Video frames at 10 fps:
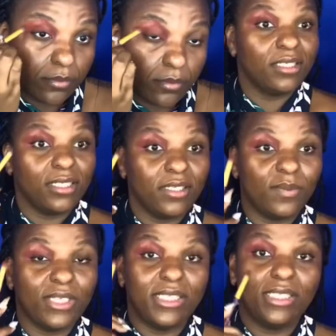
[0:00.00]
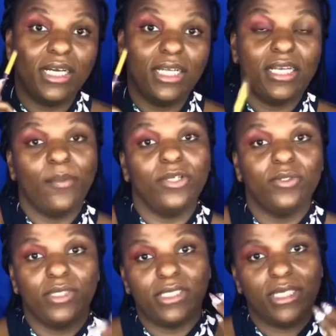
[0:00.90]
Now this one is done. Now we're going to do
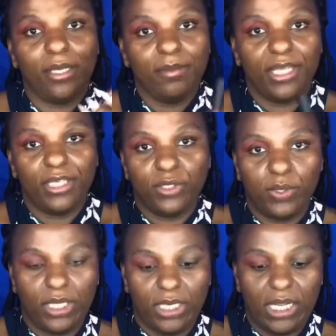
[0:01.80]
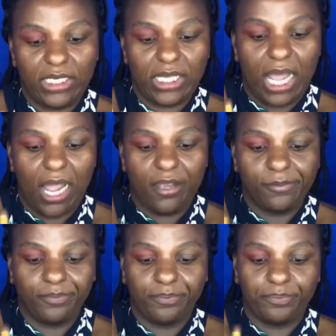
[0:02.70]
the same thing to the next eye.
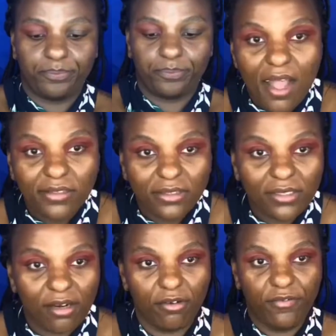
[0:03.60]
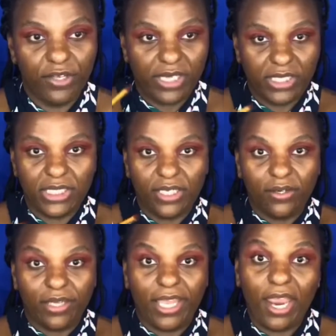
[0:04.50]
I don't know if you guys can see it on
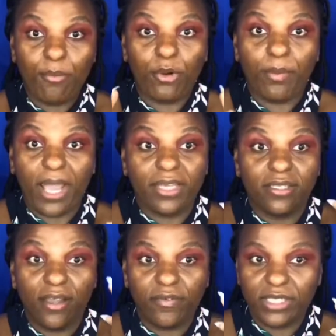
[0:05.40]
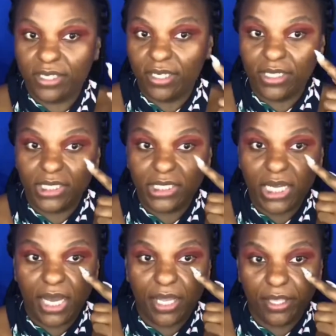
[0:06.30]
camera, but I can definitely tell that this
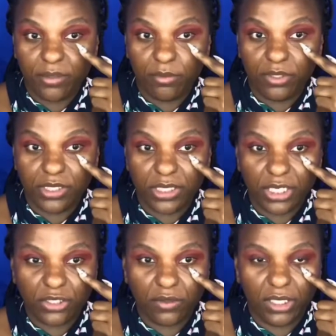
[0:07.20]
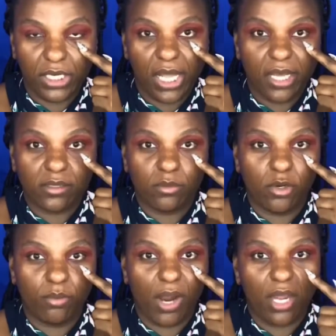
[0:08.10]
eye is more saturated and has more
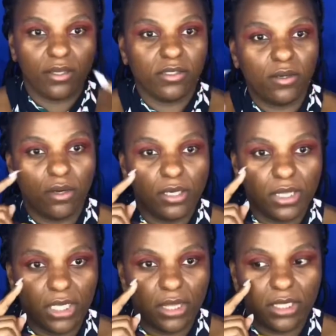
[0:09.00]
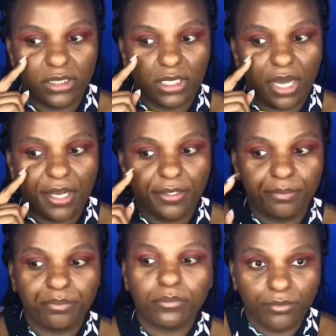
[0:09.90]
product on it than this eye
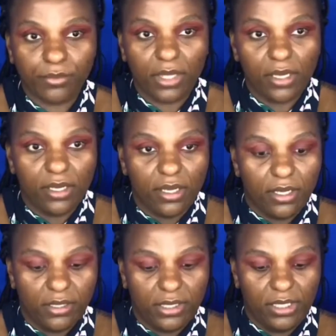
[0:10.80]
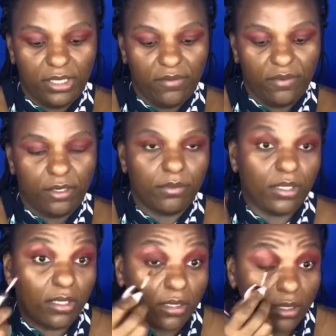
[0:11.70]
to even up the look.